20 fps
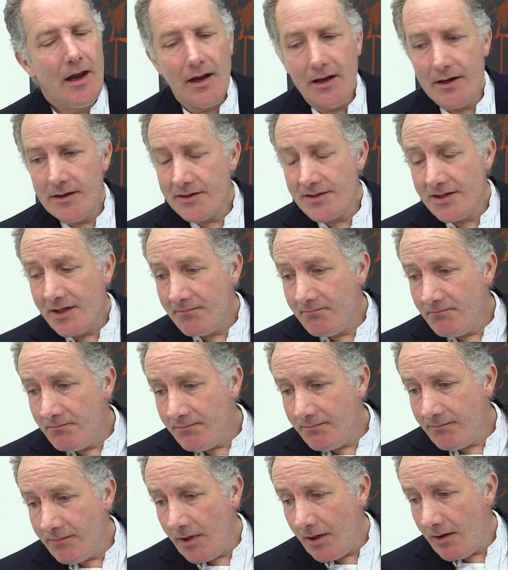And I said,
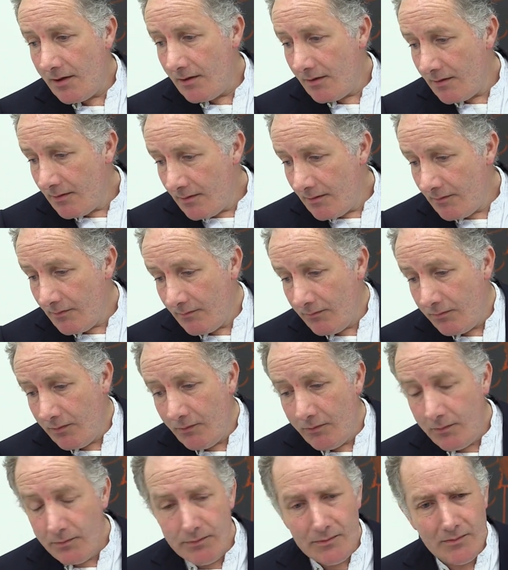
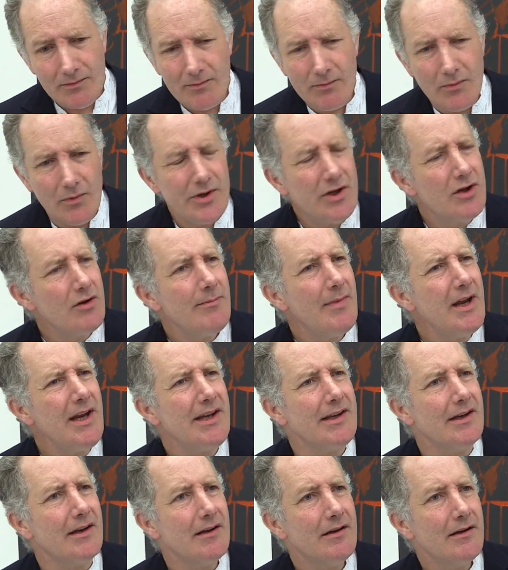well, what do you
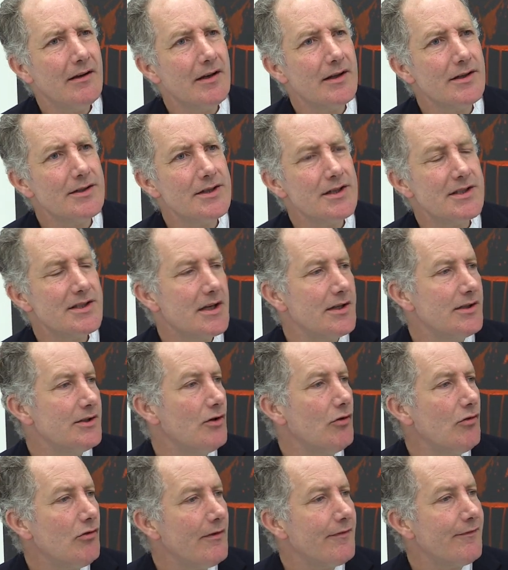mean? And she said,
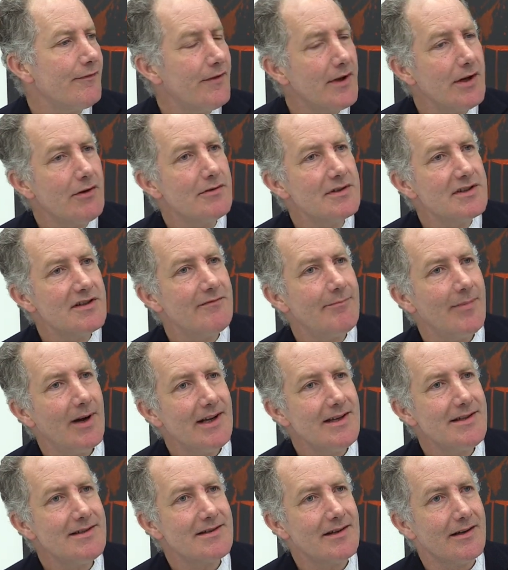you're a figurative
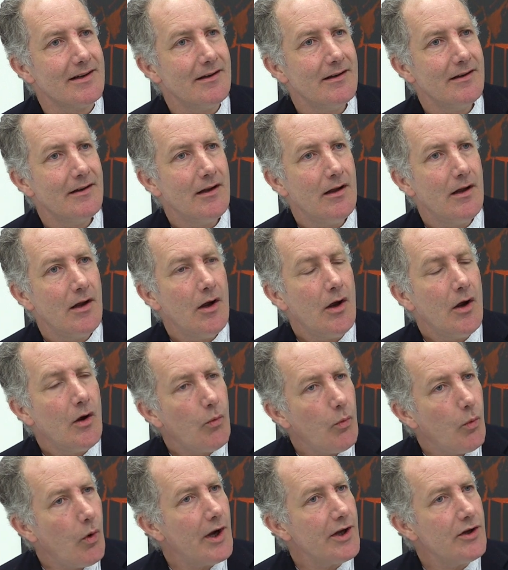painter.
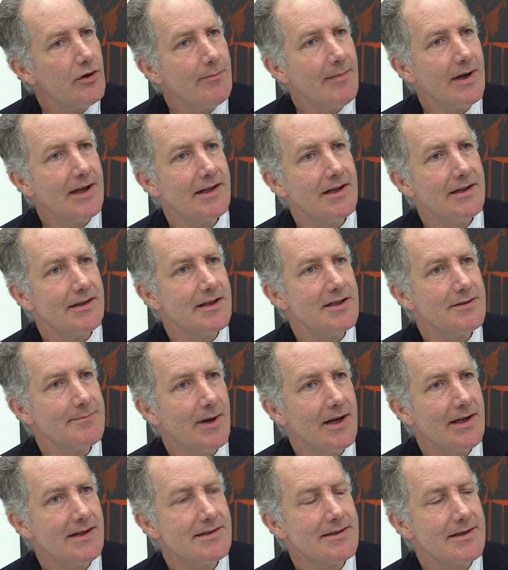Why are you making these
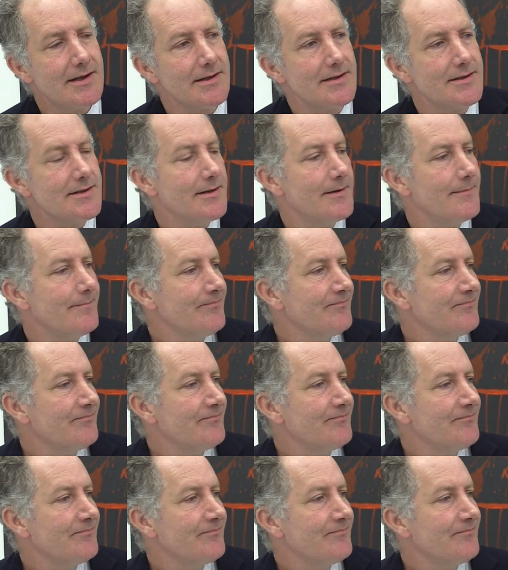paintings?